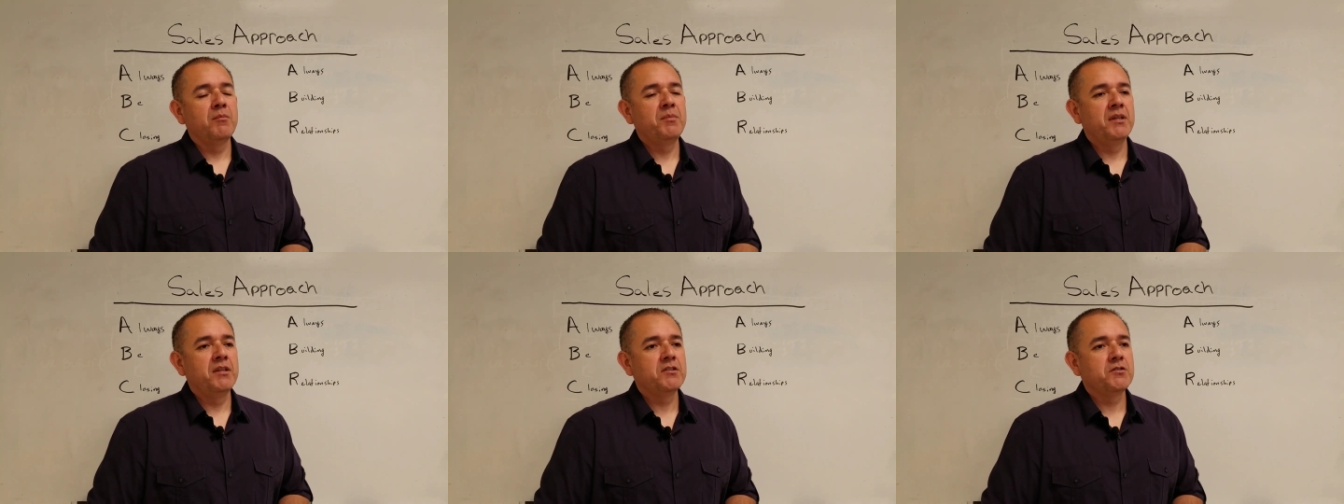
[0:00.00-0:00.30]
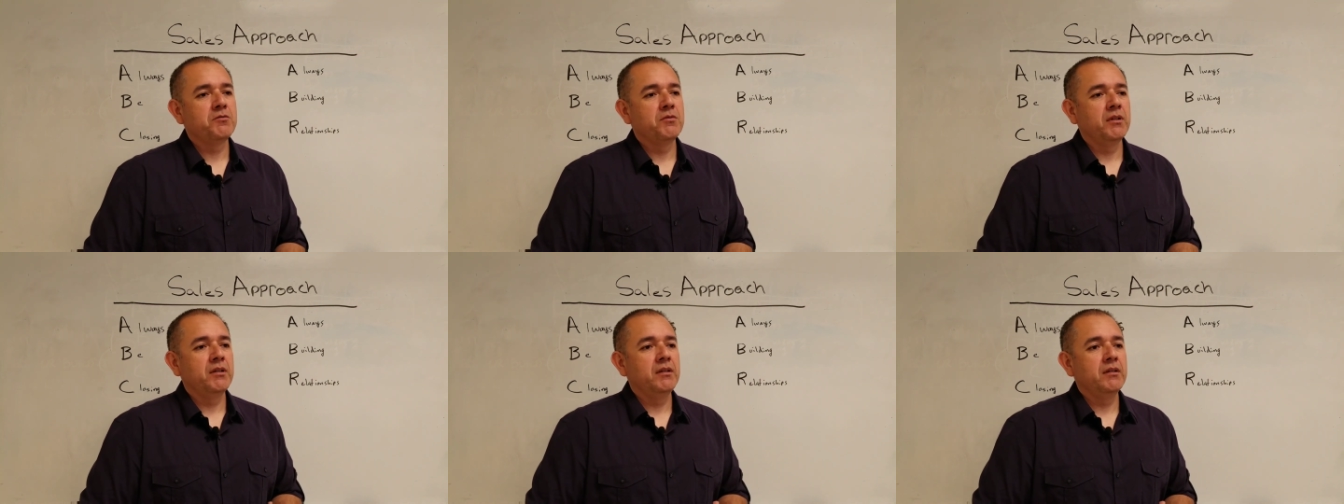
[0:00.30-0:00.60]

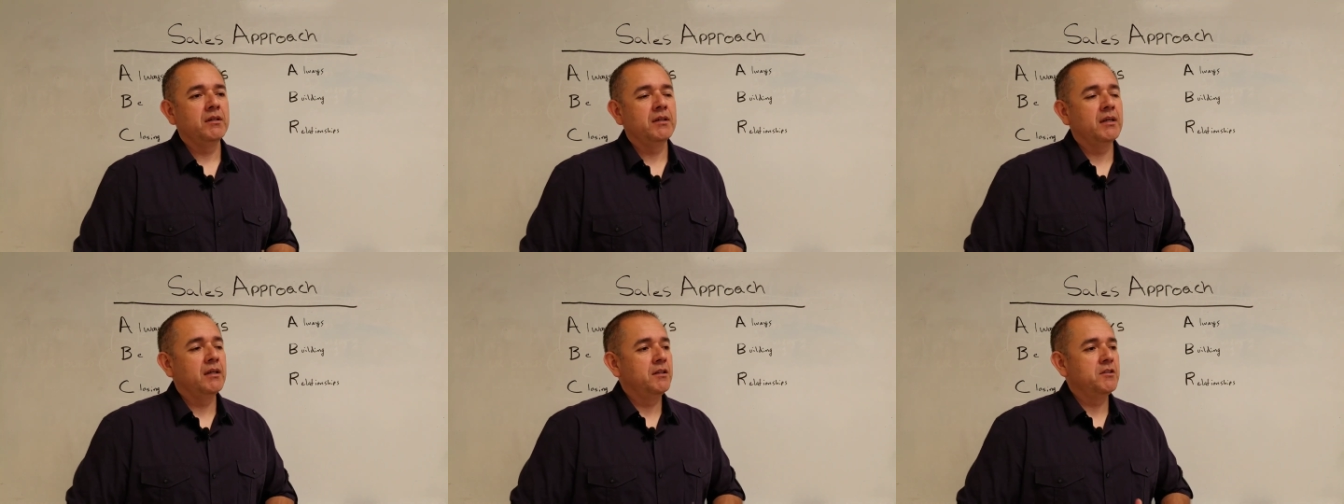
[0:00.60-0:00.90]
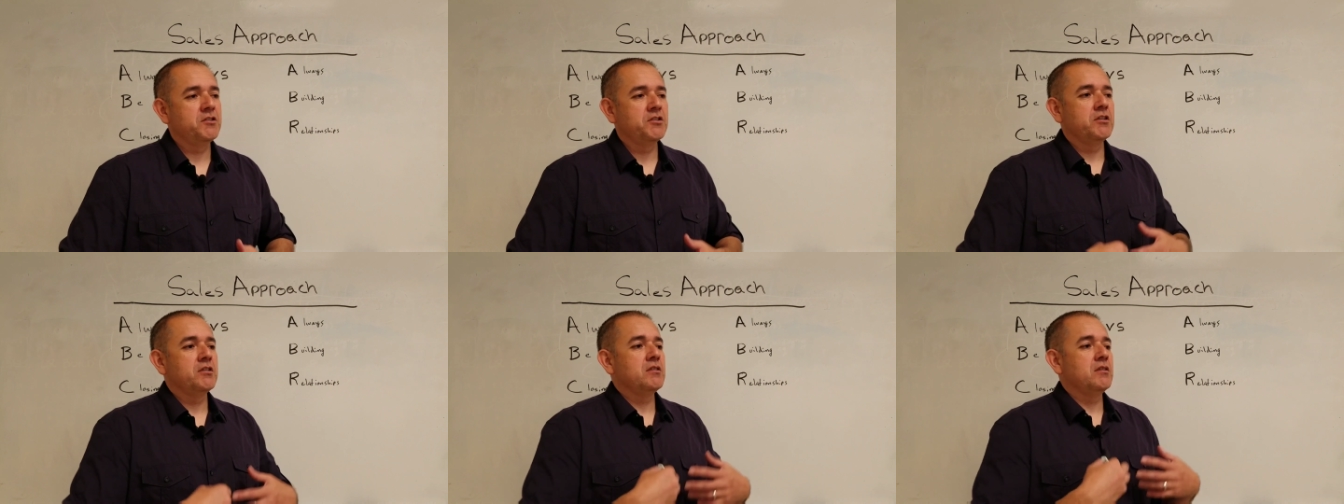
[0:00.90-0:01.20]
It's really,
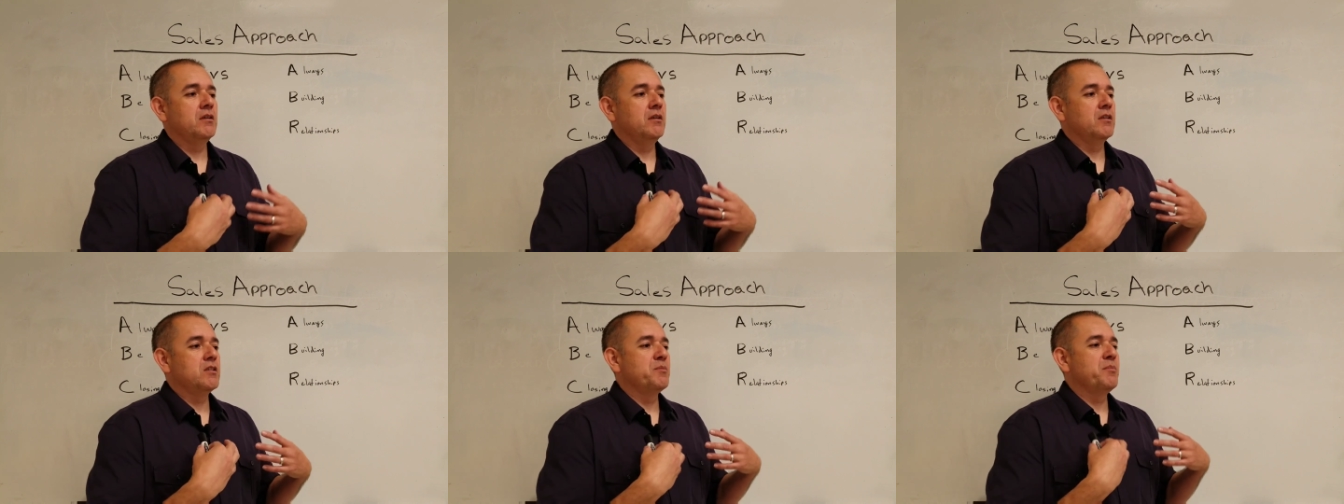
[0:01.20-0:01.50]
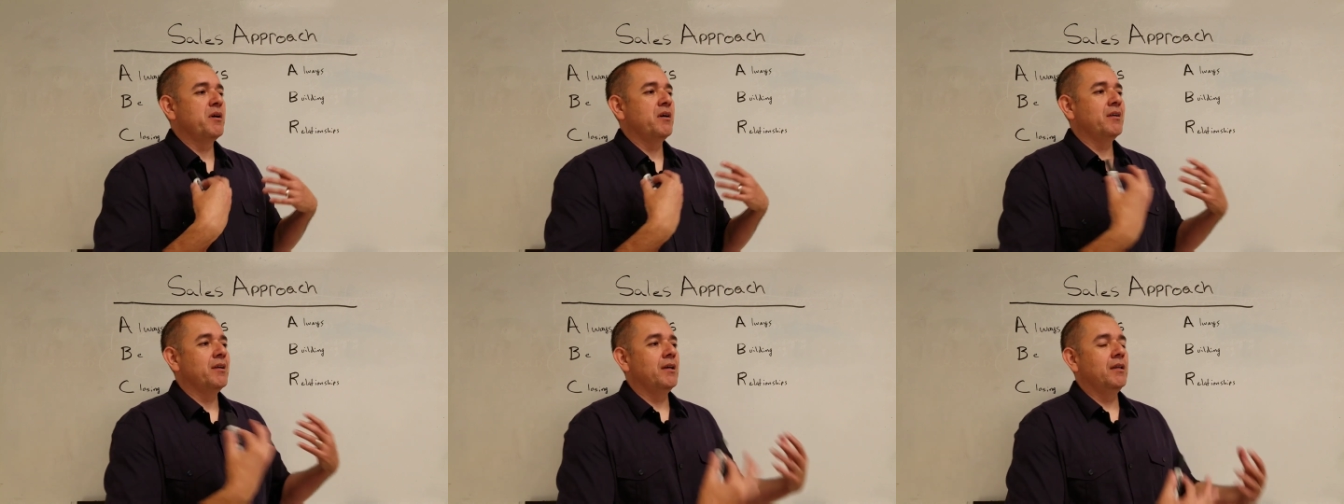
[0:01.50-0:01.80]
again, it's
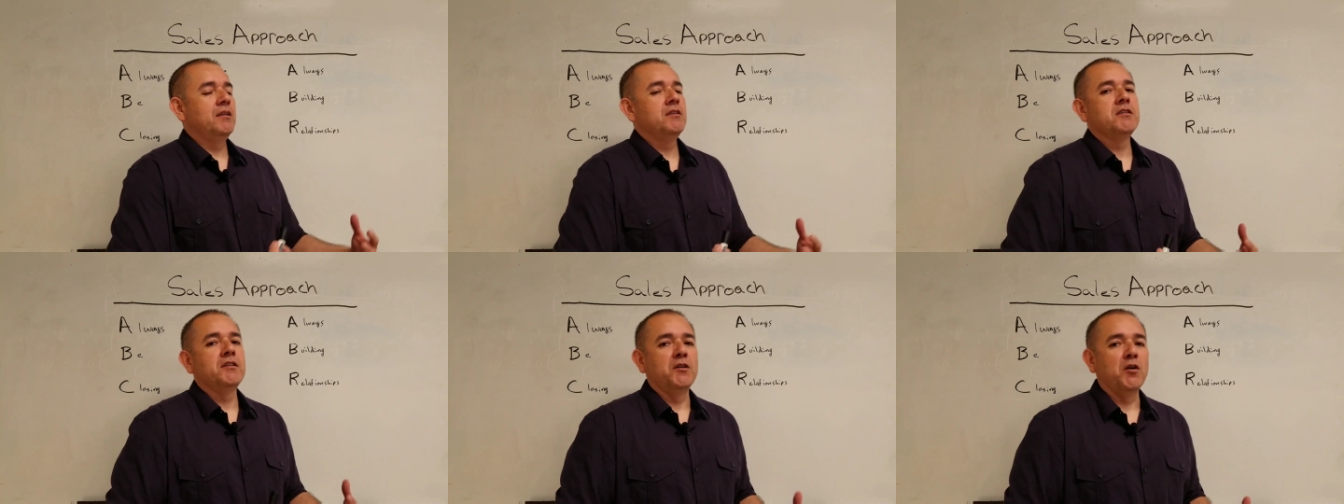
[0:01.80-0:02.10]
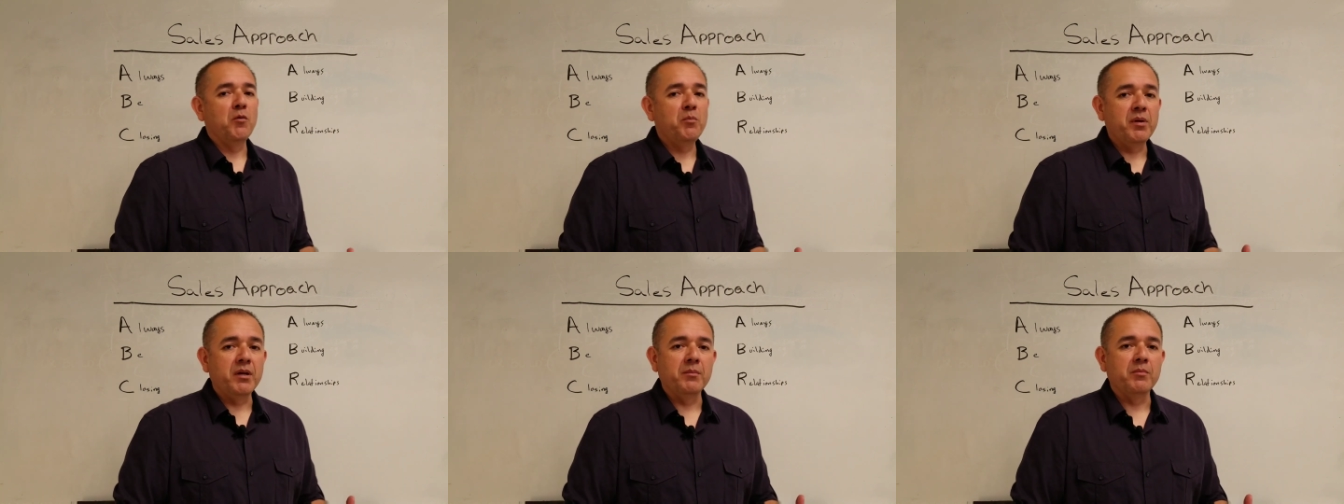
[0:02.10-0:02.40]
about getting to
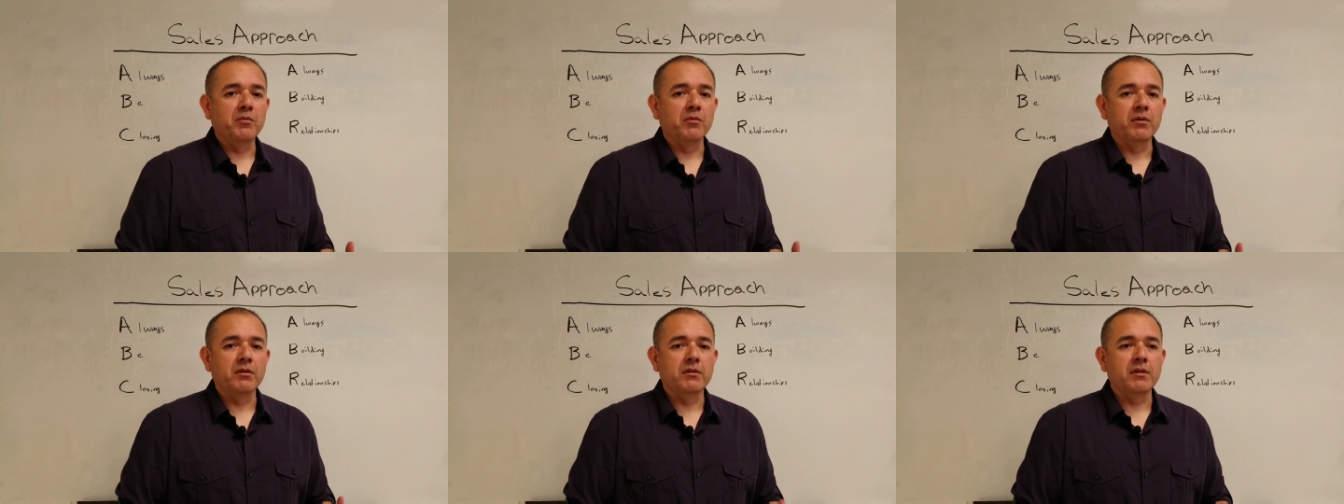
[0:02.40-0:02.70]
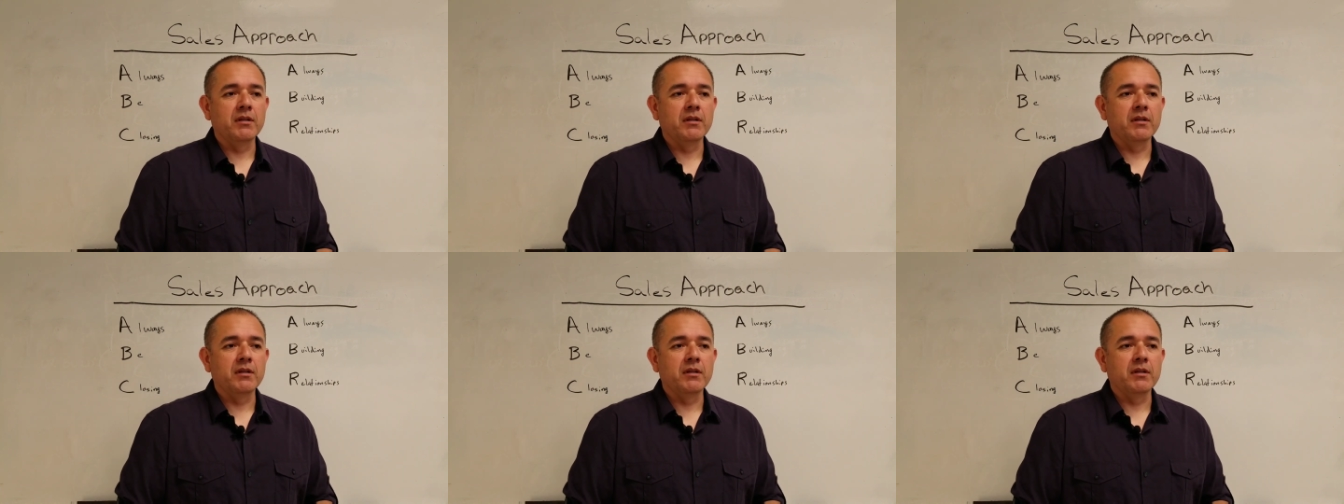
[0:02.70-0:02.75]
know people,